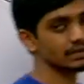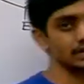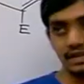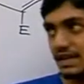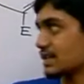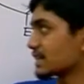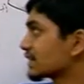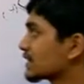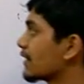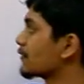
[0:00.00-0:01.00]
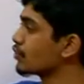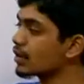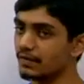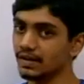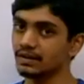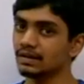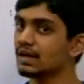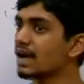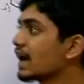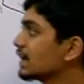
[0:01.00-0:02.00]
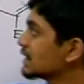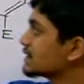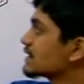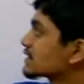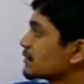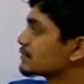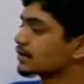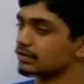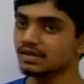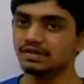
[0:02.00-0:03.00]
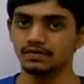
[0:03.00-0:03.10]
this HX have no effect and it just comes out as